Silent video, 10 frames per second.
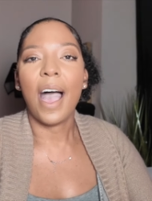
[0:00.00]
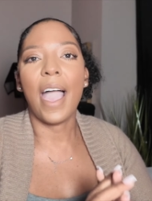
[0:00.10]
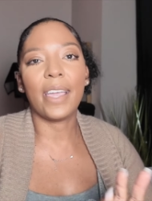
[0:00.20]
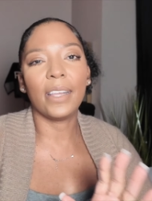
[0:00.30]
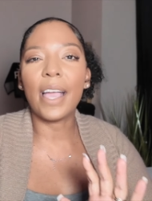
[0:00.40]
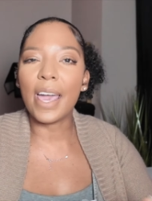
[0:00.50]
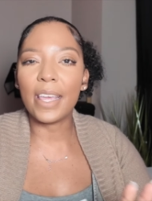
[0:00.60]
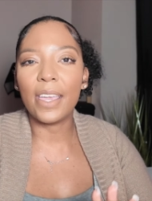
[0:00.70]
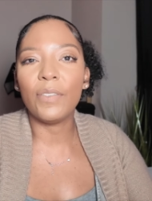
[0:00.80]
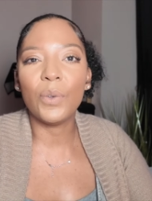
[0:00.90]
I can kind
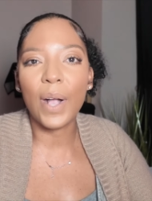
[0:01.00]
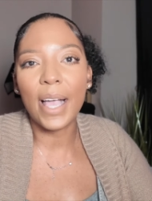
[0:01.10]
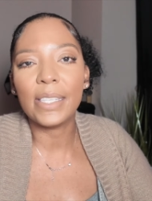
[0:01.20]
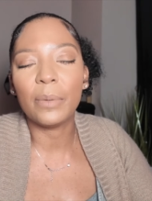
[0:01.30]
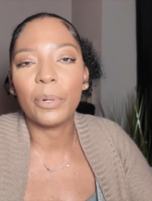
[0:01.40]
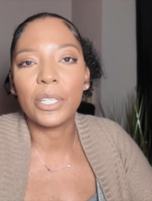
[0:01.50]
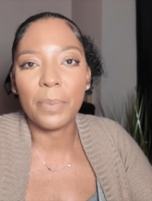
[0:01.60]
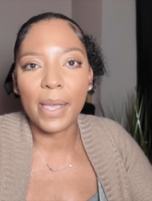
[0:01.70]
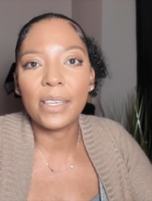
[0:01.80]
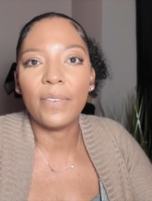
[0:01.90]
of give you guys some
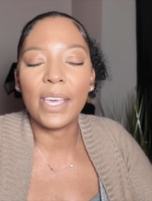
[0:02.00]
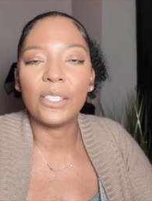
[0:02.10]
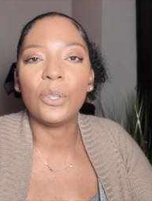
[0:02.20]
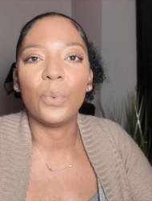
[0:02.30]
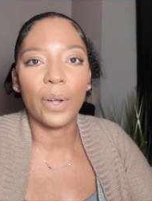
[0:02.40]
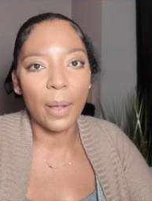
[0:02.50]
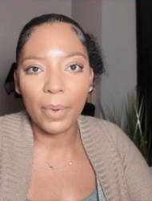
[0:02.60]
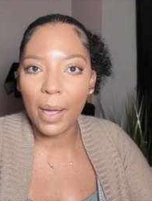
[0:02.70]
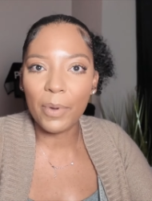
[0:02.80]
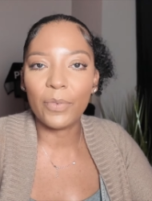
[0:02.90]
perspective as to where I'm
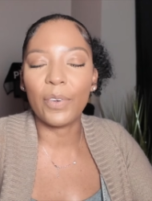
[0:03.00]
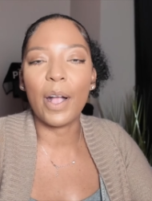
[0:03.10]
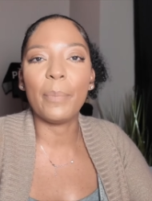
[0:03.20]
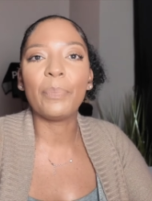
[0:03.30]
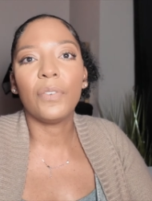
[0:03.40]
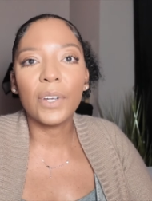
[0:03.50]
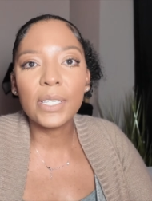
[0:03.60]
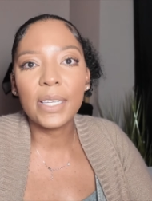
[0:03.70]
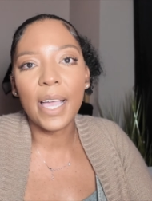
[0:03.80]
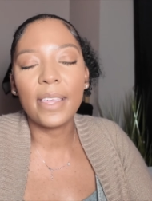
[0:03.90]
coming from. The
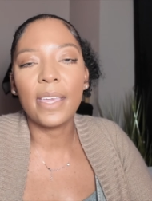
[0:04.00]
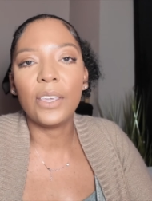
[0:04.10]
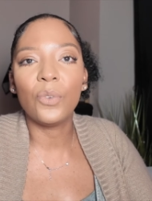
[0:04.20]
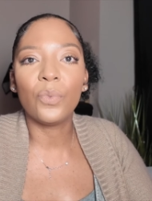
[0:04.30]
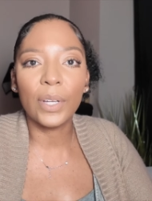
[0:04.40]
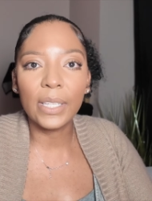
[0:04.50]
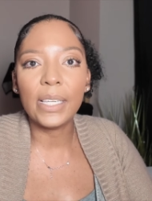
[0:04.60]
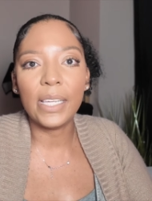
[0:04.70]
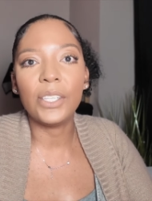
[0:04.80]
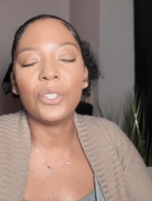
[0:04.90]
first thing I think you really
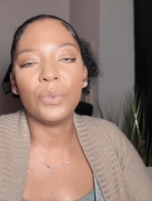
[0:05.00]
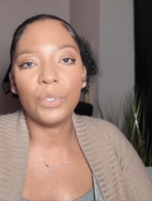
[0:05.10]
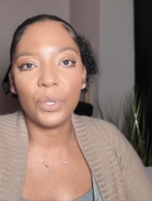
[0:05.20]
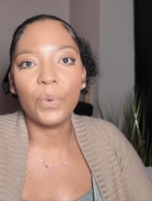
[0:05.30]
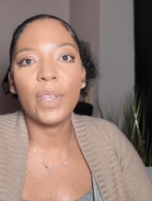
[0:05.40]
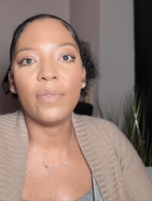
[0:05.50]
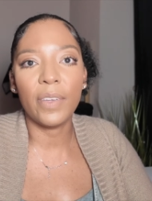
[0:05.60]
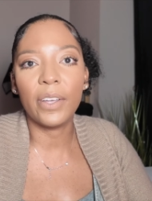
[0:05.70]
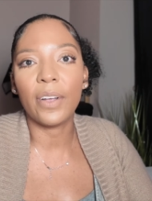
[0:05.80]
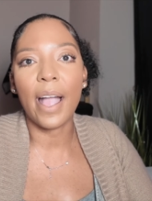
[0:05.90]
need to do and
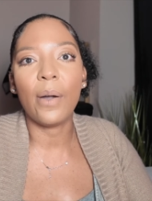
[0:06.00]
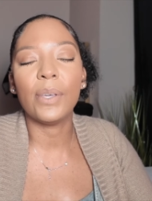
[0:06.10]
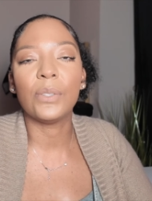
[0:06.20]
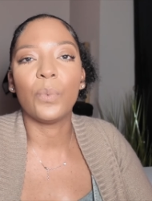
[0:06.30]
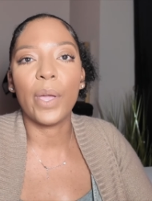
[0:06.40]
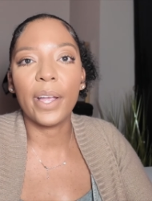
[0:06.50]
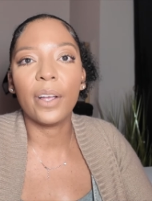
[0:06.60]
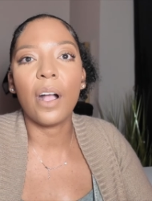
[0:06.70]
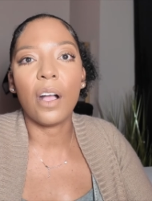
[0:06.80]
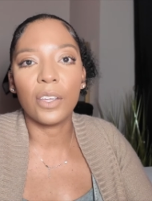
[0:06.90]
figure out is
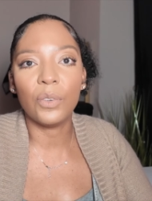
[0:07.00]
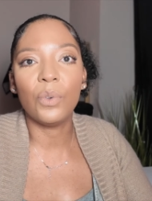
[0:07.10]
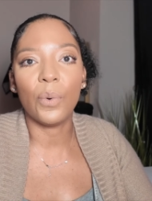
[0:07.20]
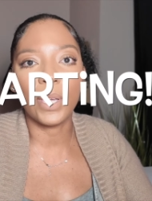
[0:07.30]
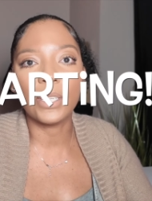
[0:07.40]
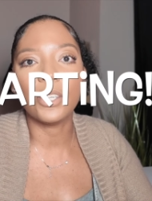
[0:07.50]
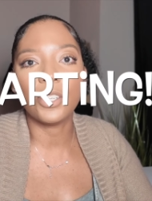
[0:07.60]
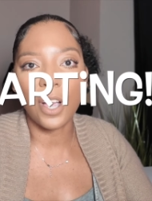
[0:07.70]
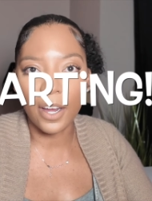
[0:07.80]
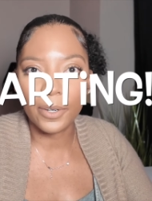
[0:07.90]
where are you going to
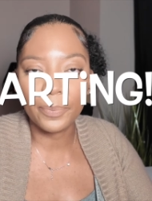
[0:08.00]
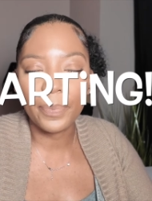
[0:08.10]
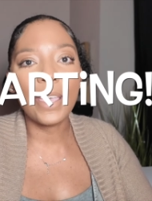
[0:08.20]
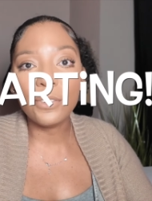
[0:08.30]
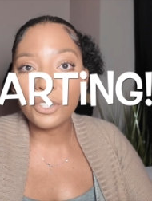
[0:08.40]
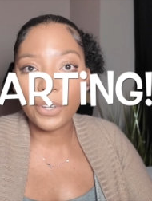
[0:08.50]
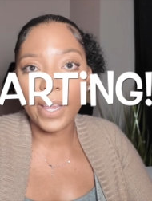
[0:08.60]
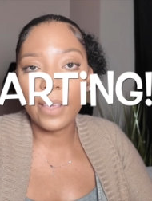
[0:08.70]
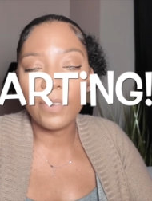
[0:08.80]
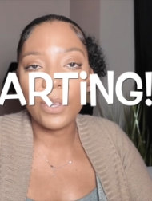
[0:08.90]
chart? I use
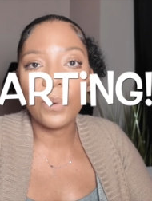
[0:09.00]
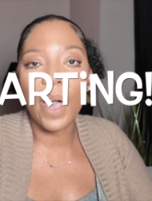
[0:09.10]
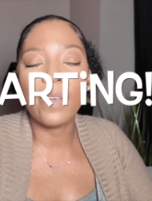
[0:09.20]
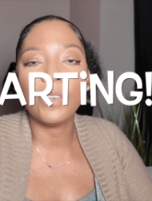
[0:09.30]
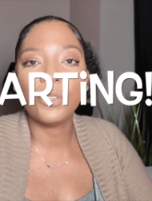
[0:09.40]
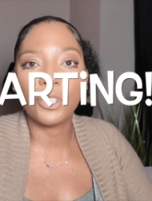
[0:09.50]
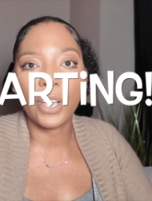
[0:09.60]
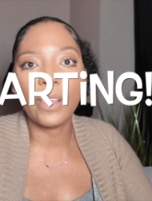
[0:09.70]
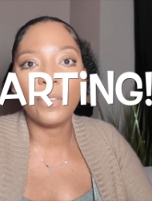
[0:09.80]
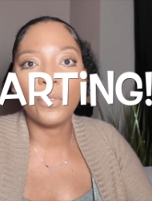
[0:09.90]
TradingView. I've used
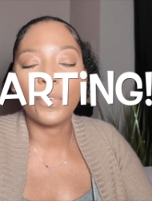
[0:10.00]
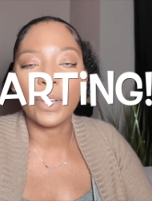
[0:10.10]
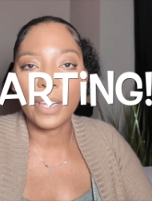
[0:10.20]
TradingView for a